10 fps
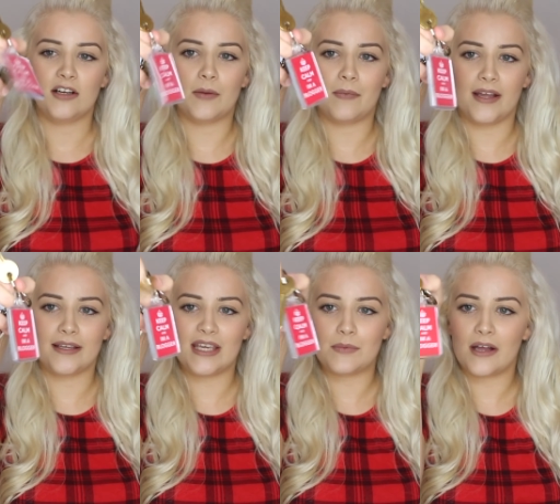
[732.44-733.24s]
Got my
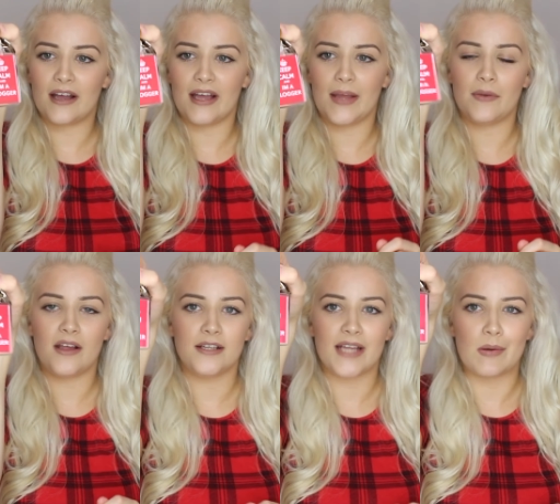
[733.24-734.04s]
Keep Calm
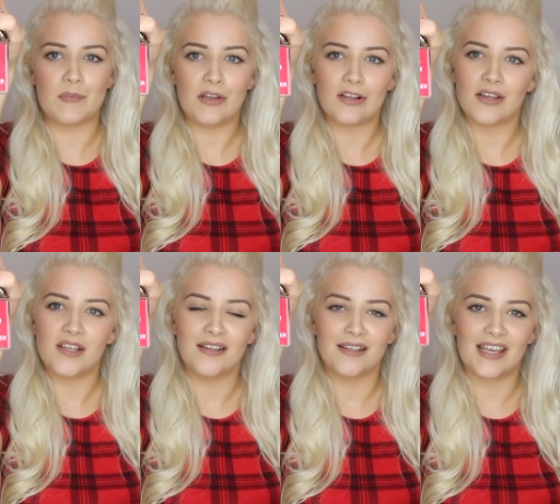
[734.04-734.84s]
and I'm a
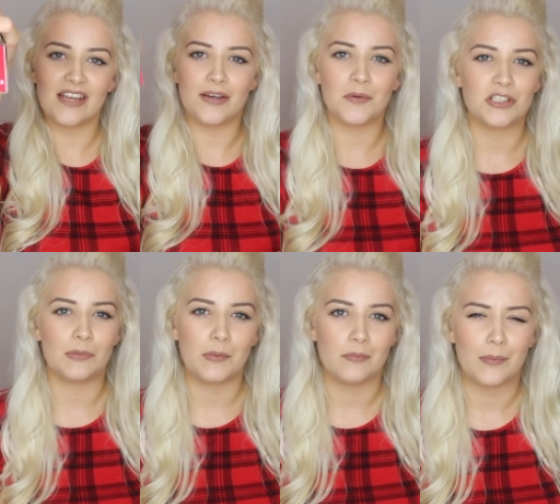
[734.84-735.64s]
Blogger keyring, which you
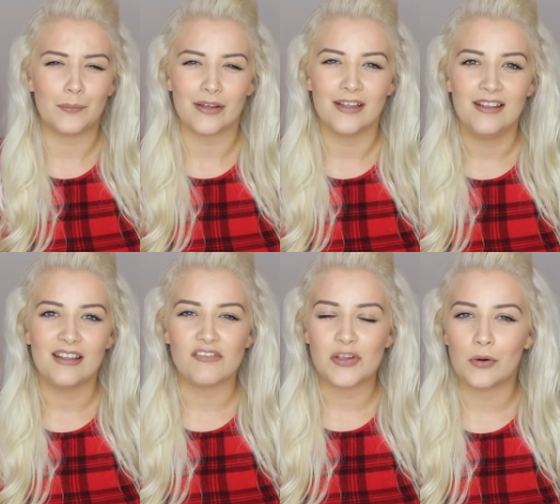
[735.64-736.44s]
probably remember
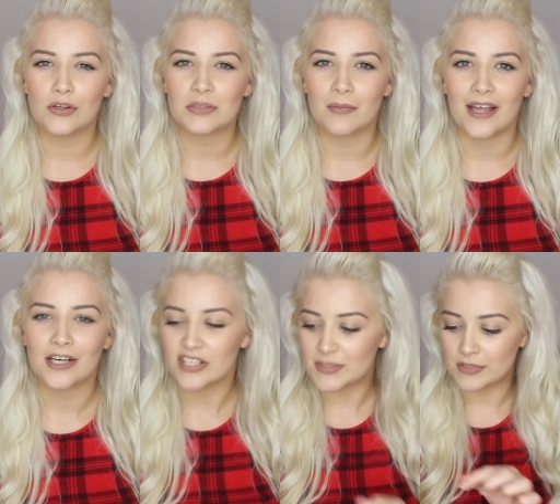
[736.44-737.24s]
if you watch my
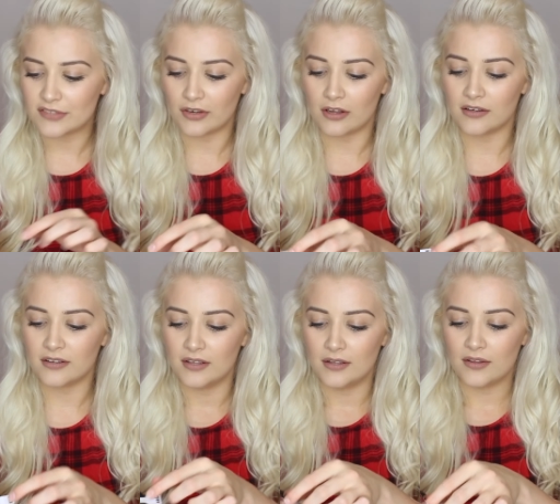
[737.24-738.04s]
Christmas vlog
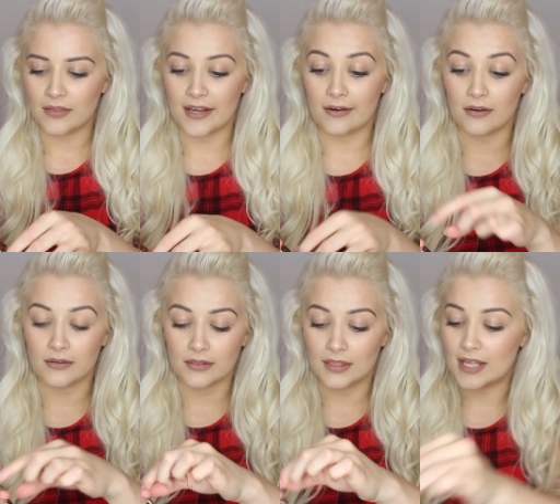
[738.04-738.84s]
that I
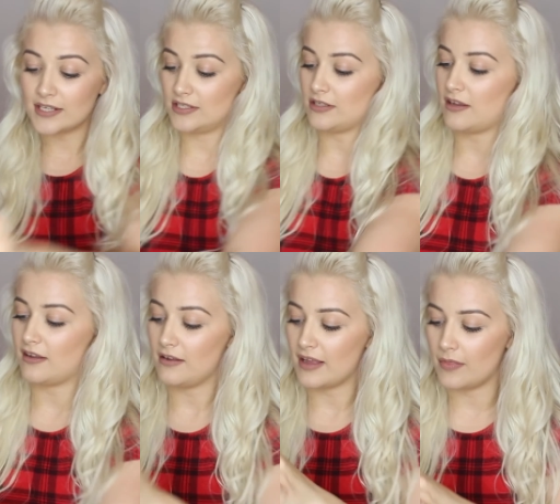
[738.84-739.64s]
got last
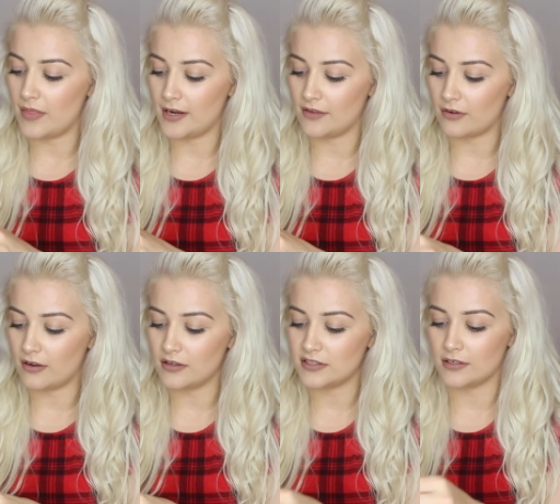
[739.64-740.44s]
year. And then I've
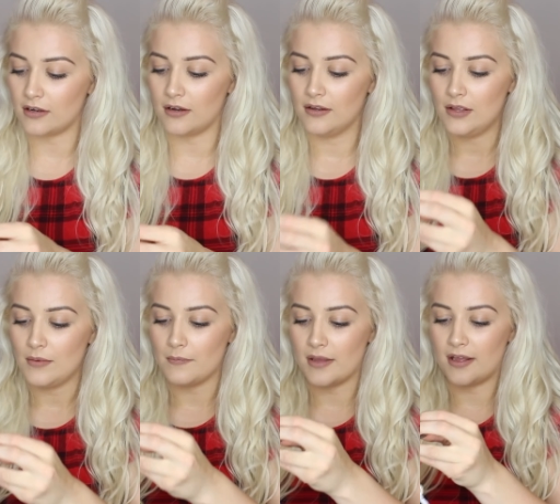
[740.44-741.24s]
also got
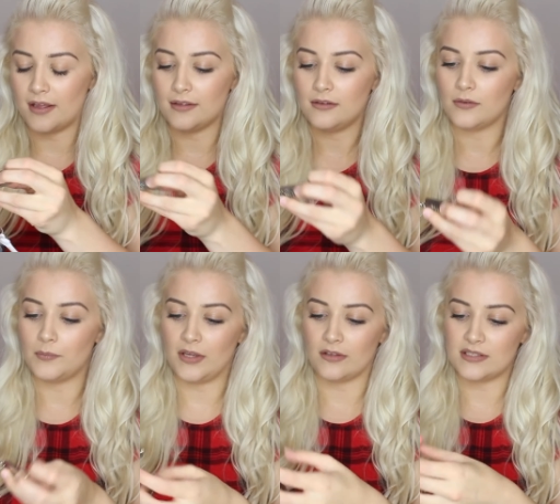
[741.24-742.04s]
my
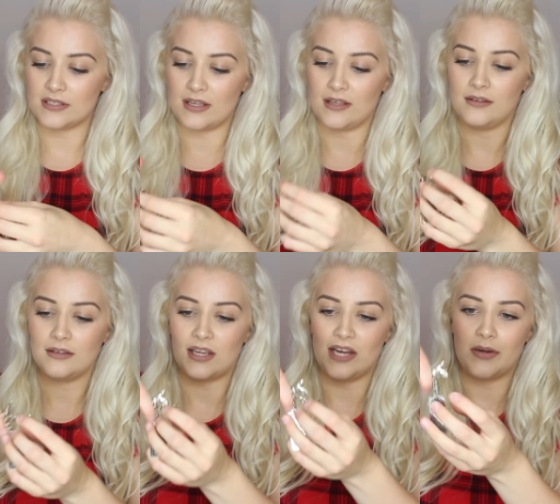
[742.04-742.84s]
Beyonce
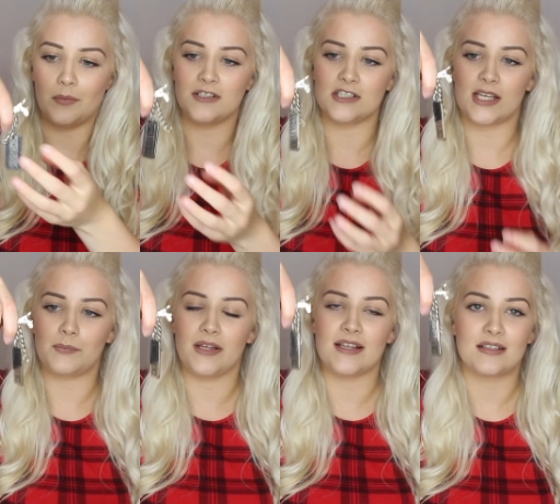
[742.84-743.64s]
keyring, which is
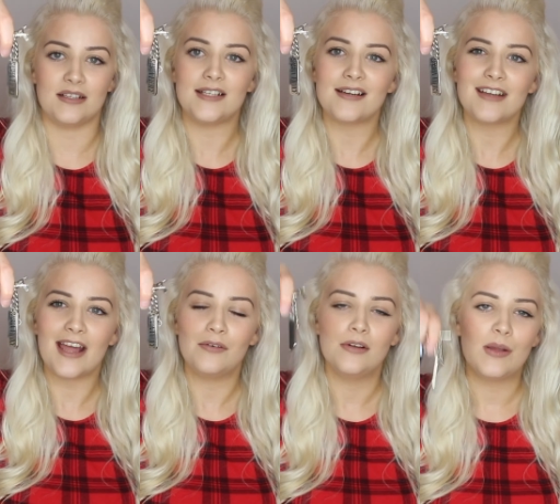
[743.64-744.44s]
like basically dead
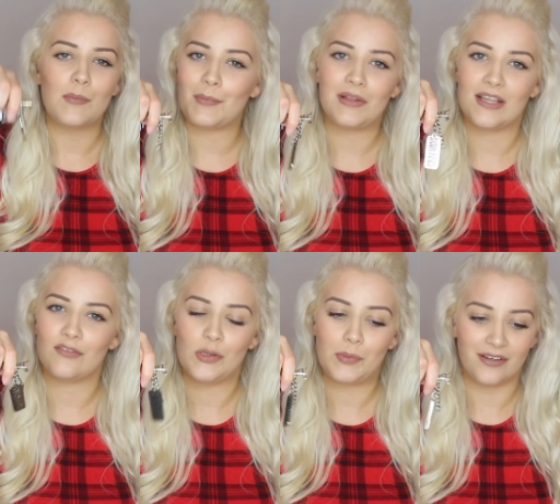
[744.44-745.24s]
now, but I'm not
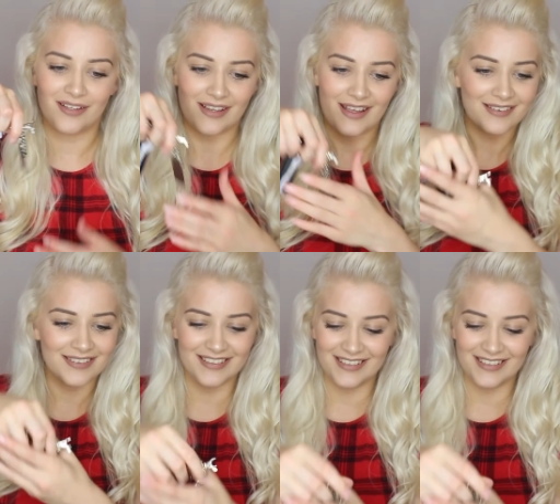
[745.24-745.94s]
giving up on it yet.